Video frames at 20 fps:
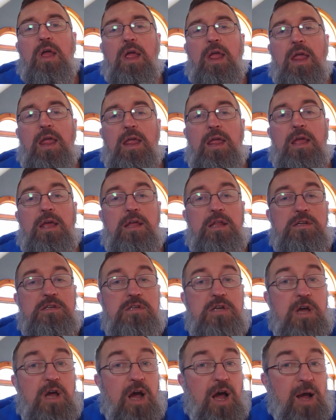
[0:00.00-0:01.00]
And
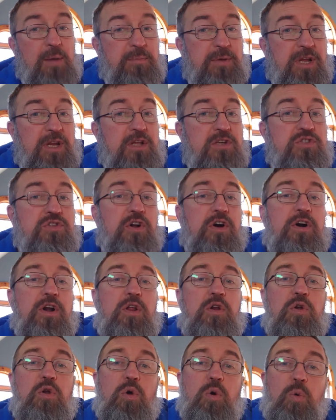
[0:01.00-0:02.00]
I'm getting
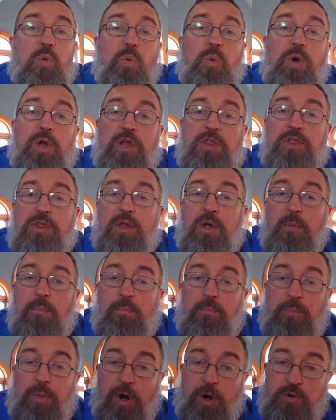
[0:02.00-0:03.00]
started with
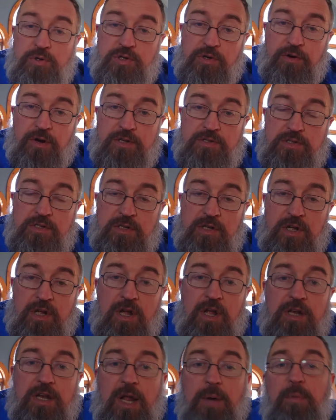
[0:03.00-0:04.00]
Postgres.
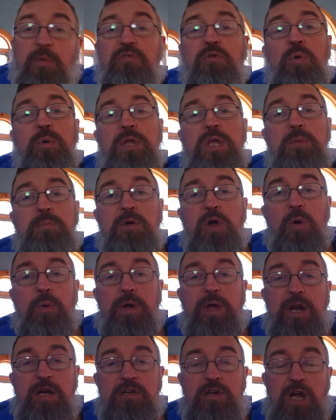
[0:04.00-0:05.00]
Now, before we keep
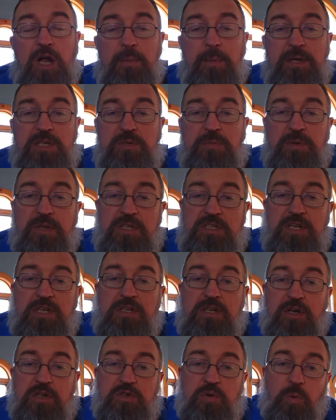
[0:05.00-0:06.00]
going and I talk about some of the
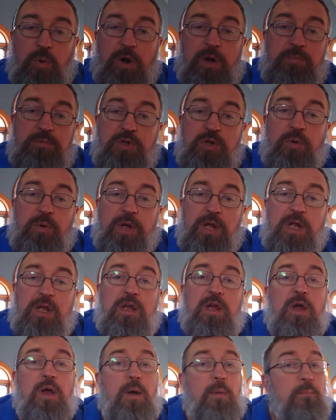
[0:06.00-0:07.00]
details of what I'm doing,
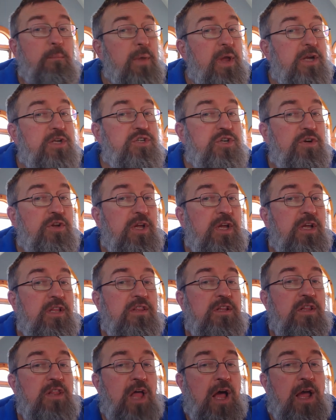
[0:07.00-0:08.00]
make sure you hit
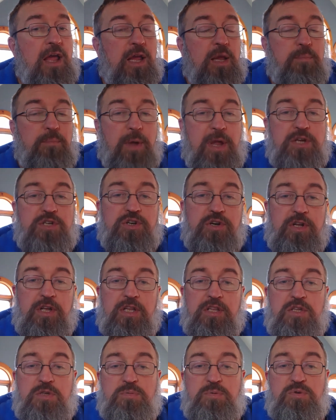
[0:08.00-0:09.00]
the like, make sure you
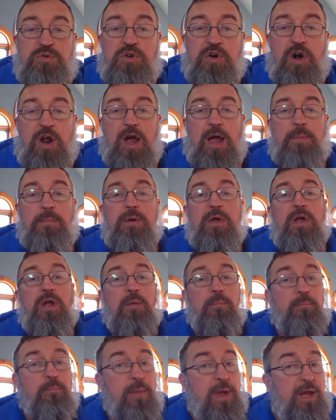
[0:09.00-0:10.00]
hit the subscribe,
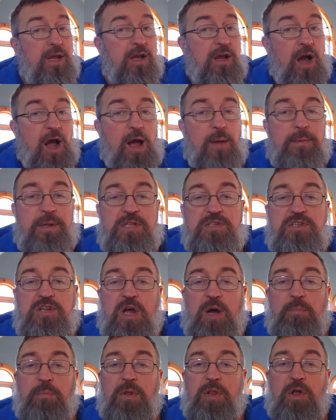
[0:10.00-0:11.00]
make comments
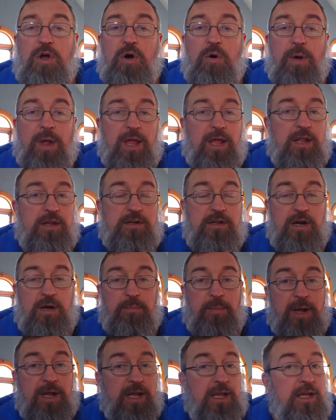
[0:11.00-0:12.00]
down below, and uh,
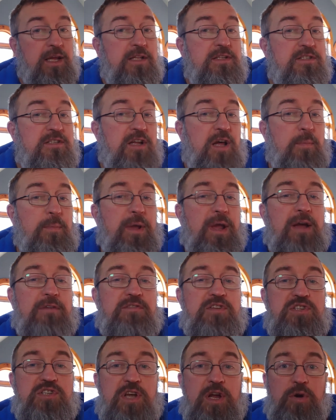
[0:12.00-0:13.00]
my kids tell me I
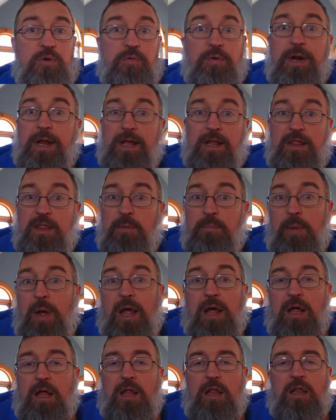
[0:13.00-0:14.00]
have to say ring the
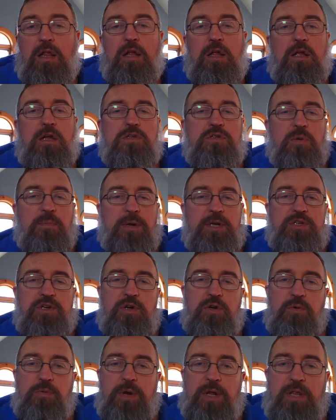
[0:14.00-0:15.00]
bell, so make
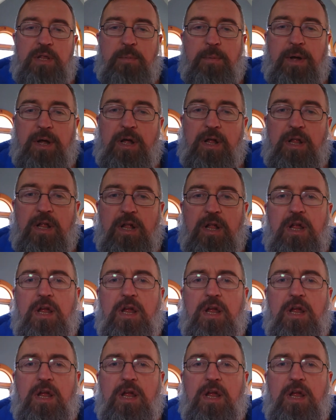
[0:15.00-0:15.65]
sure you ring the bell.